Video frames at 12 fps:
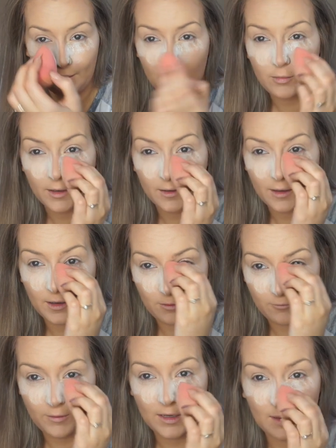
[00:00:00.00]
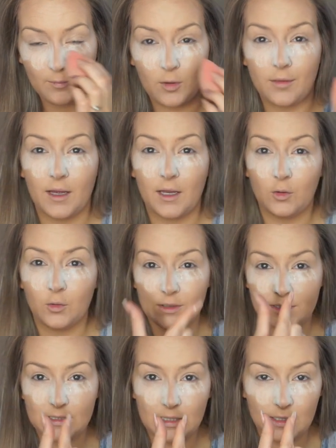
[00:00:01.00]
Bring that right up on that
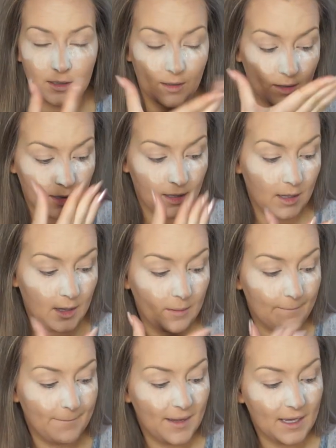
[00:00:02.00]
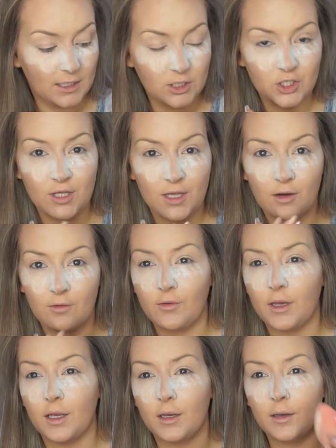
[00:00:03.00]
nose to pinch that
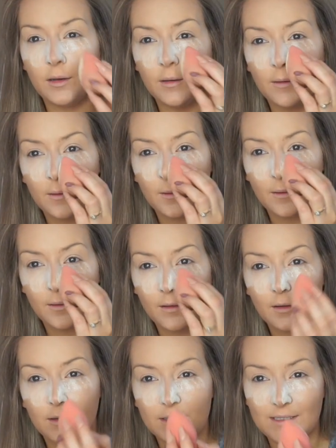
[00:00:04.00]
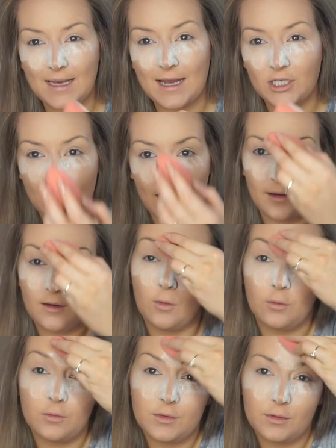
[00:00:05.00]
right in. Stitch that
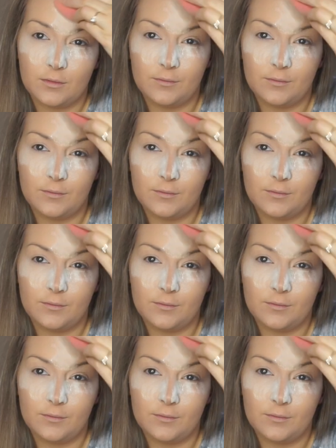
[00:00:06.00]
nose.